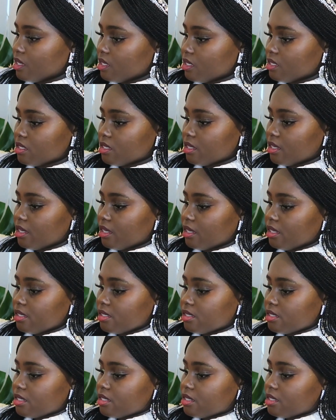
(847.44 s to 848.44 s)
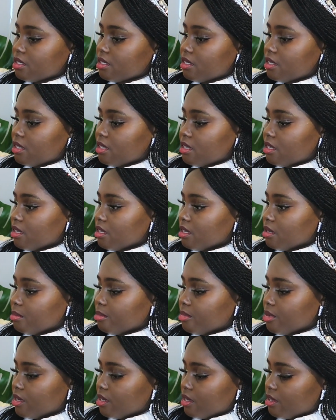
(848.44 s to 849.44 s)
This is
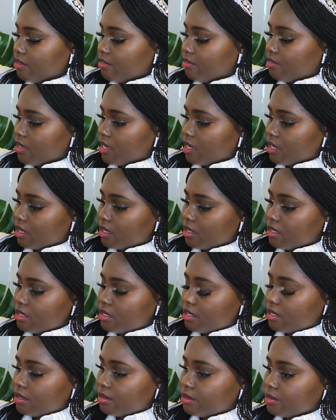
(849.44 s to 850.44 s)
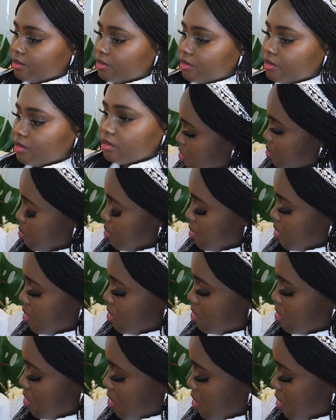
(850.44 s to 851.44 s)
perfect. Open
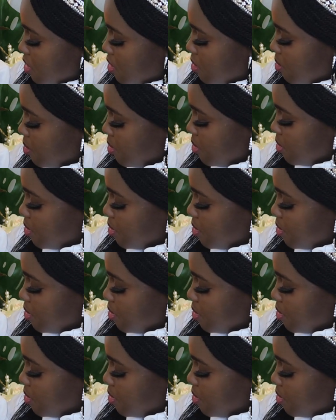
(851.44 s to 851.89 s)
this up.